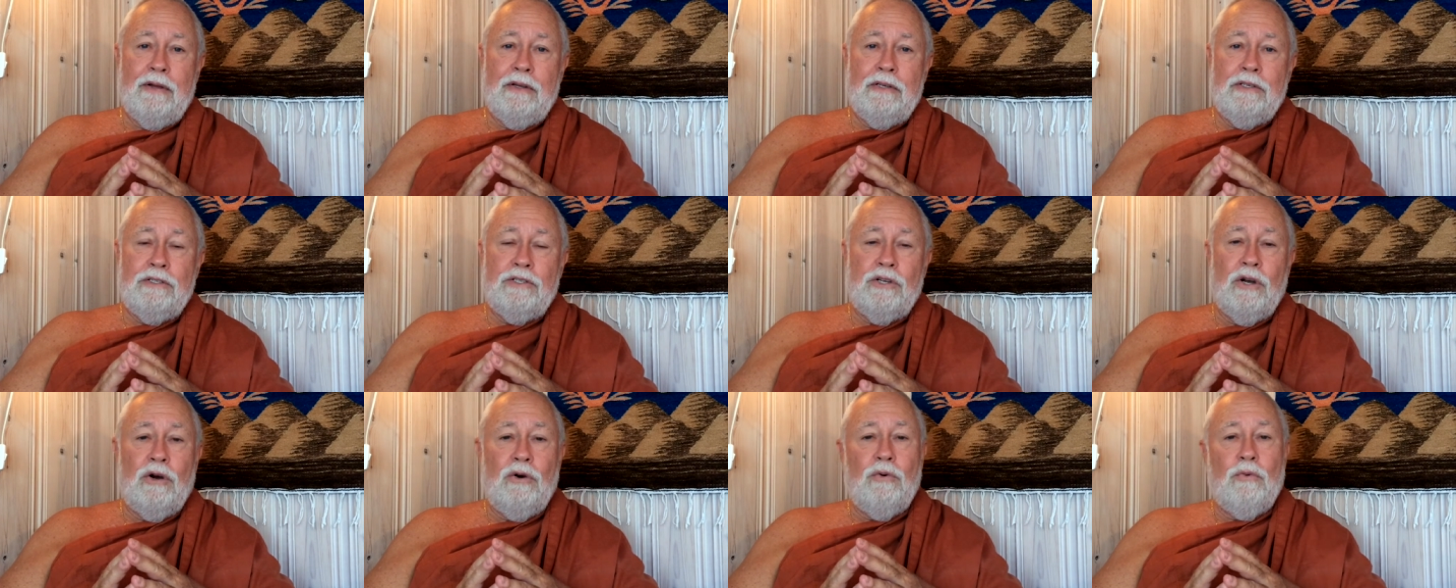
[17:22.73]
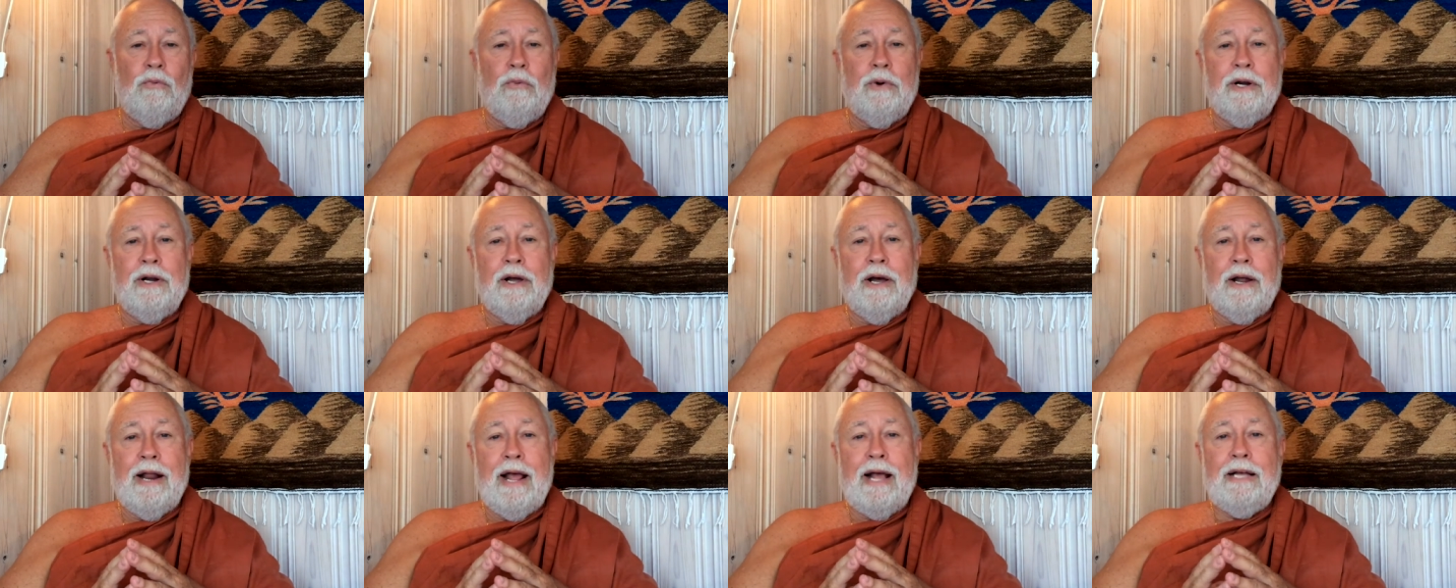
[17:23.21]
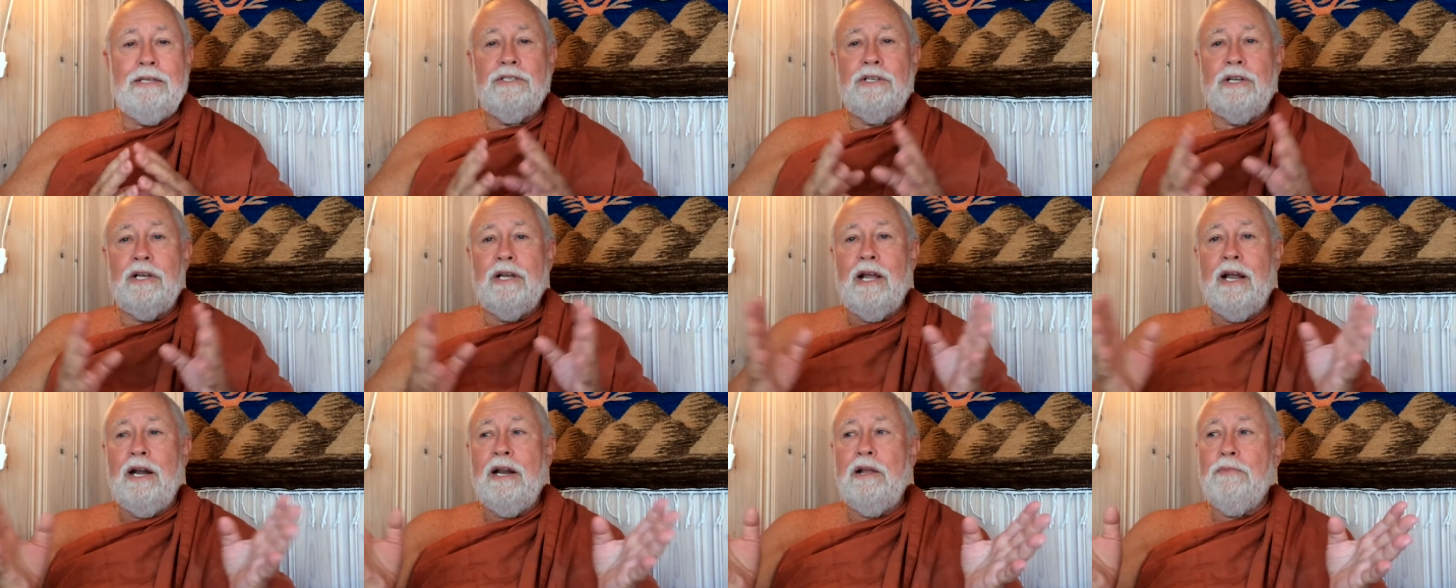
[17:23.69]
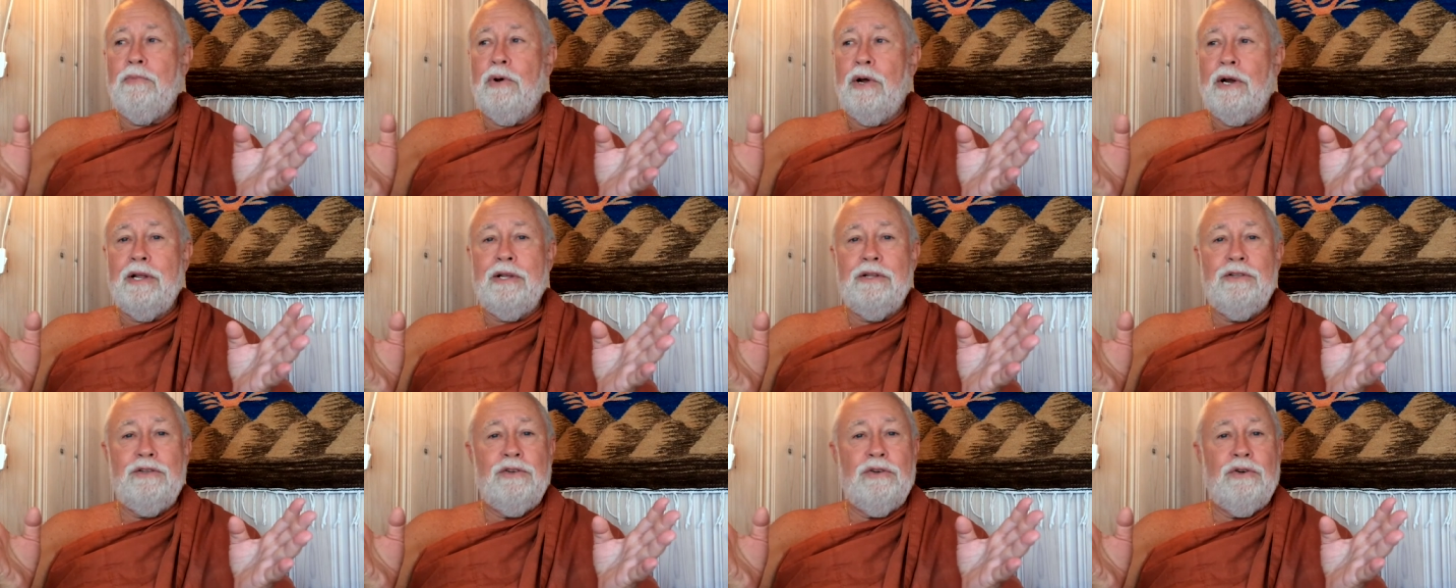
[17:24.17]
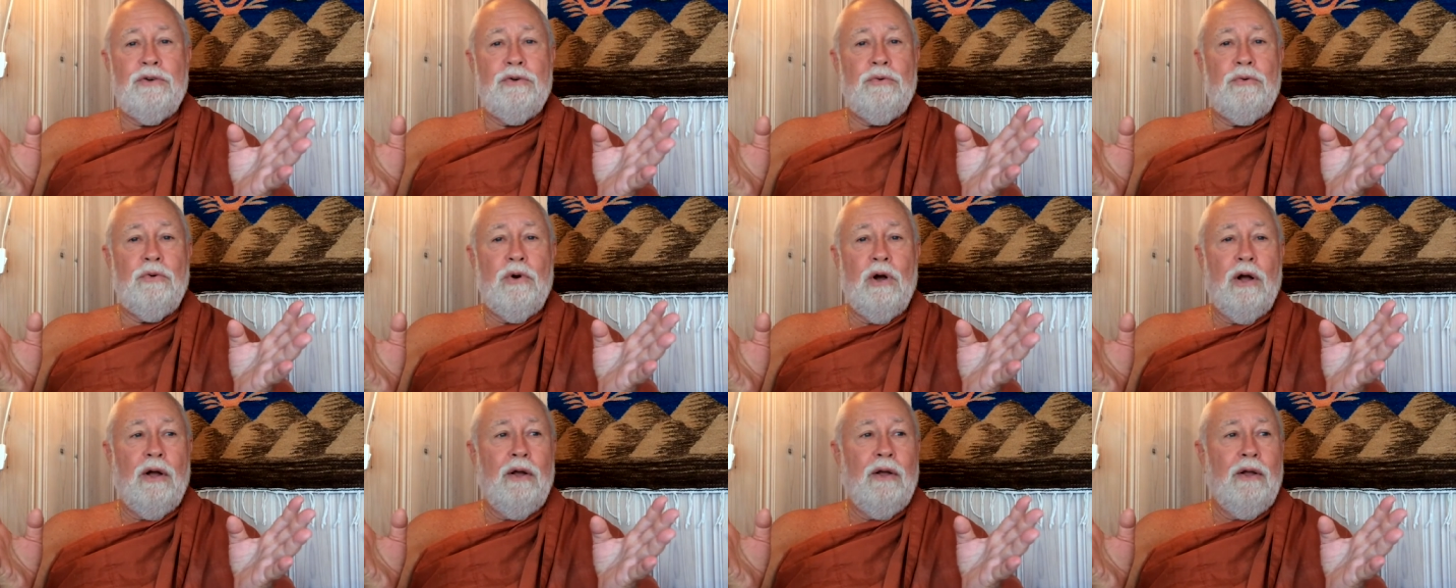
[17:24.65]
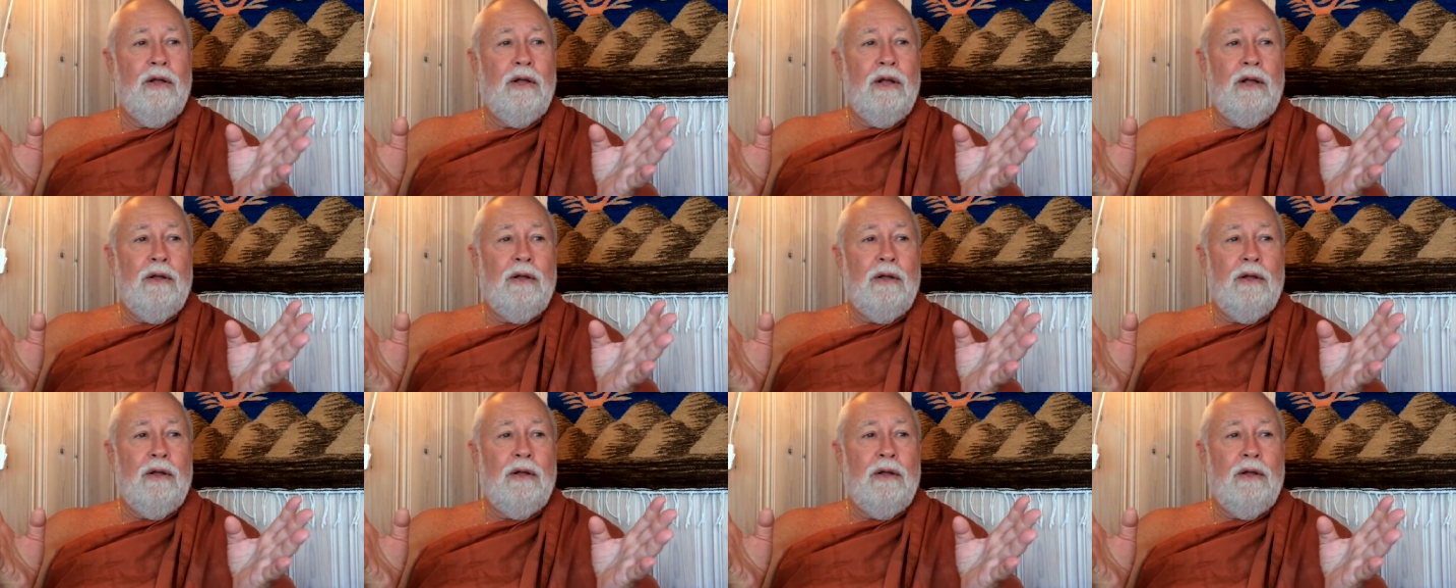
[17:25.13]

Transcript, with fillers: So we're not asking anybody to uh,